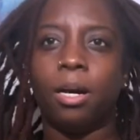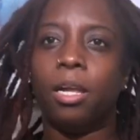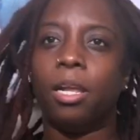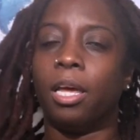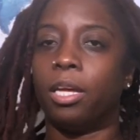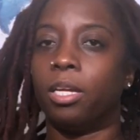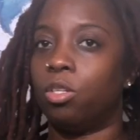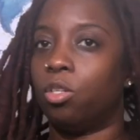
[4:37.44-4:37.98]

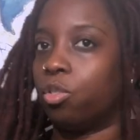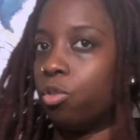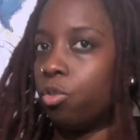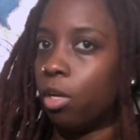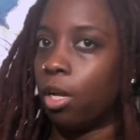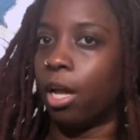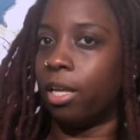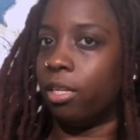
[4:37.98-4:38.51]
Like,
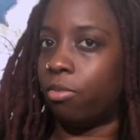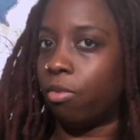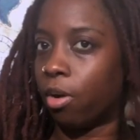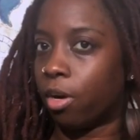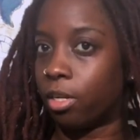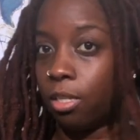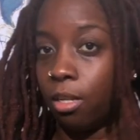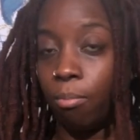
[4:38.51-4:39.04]
as far
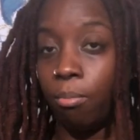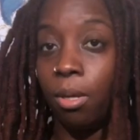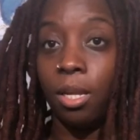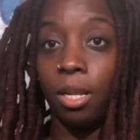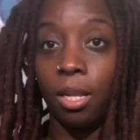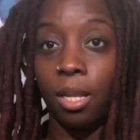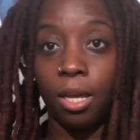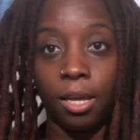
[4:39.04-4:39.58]
as
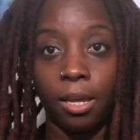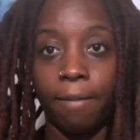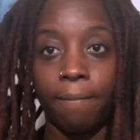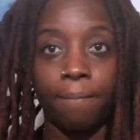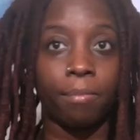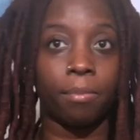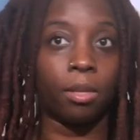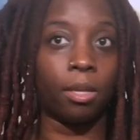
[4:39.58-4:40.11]
meaning, like,
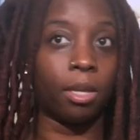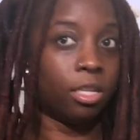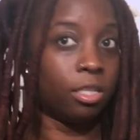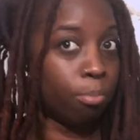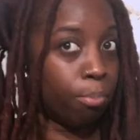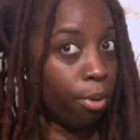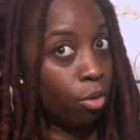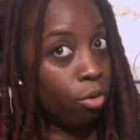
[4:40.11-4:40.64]
it's
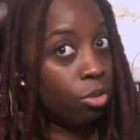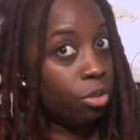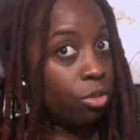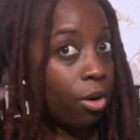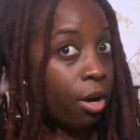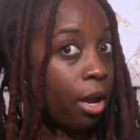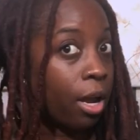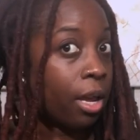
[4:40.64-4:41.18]
bone
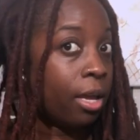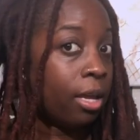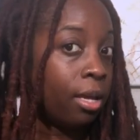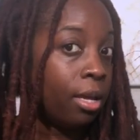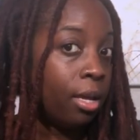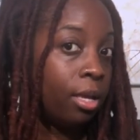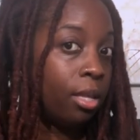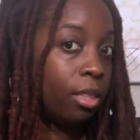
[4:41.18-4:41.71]
dry.
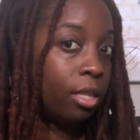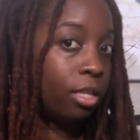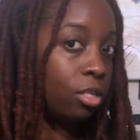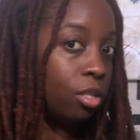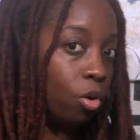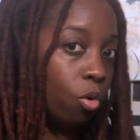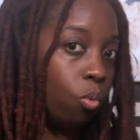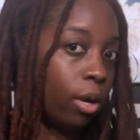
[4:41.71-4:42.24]
There's
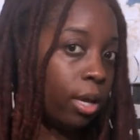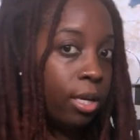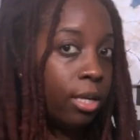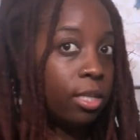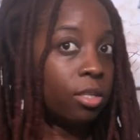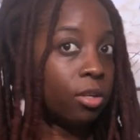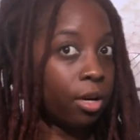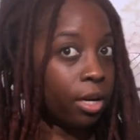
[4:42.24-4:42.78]
no
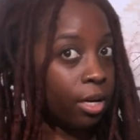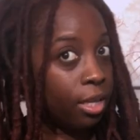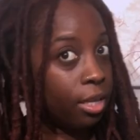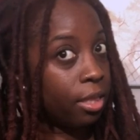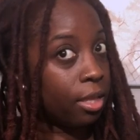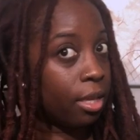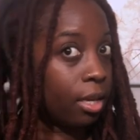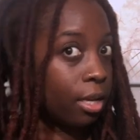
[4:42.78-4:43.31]
wetness or
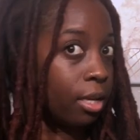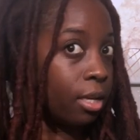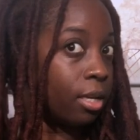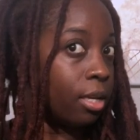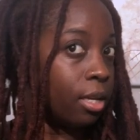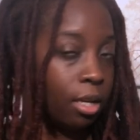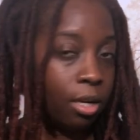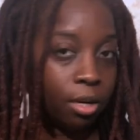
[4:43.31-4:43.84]
anything.
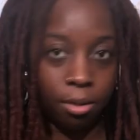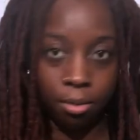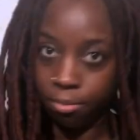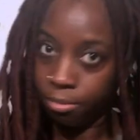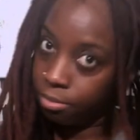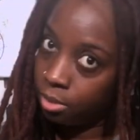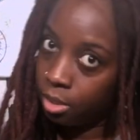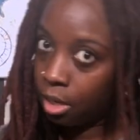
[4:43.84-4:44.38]

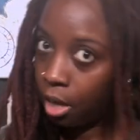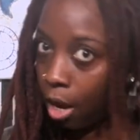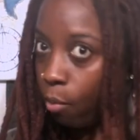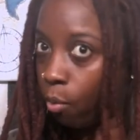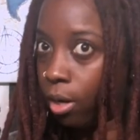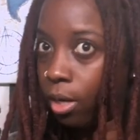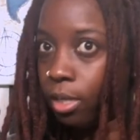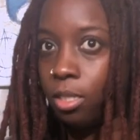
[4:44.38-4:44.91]
I
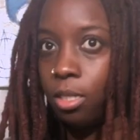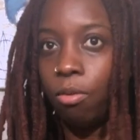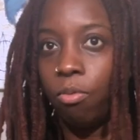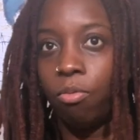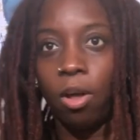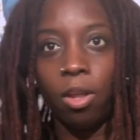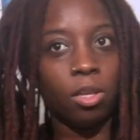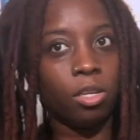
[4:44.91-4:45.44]
wanted to
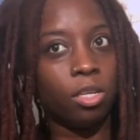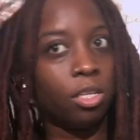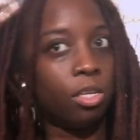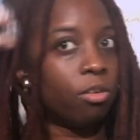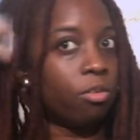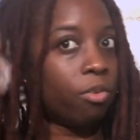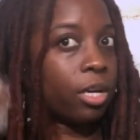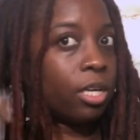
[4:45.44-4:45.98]
follow the
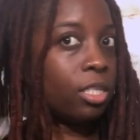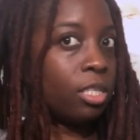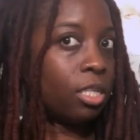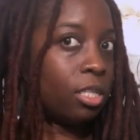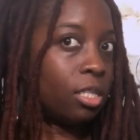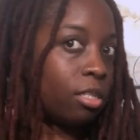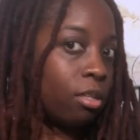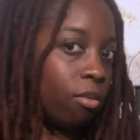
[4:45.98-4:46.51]

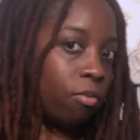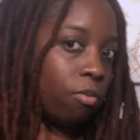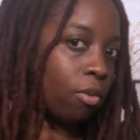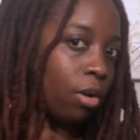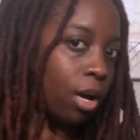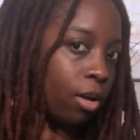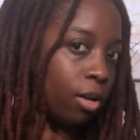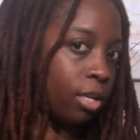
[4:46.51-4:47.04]
directions
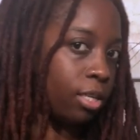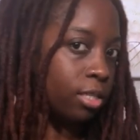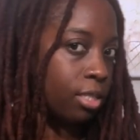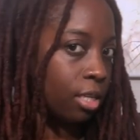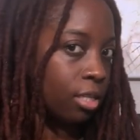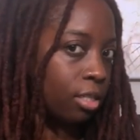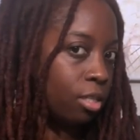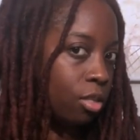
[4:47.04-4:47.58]
of how they
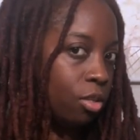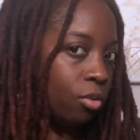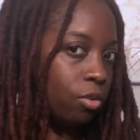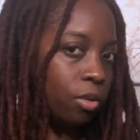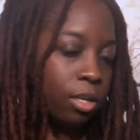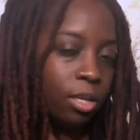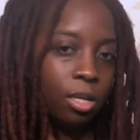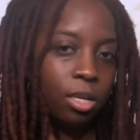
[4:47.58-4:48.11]
said to do
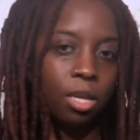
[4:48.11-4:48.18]
it.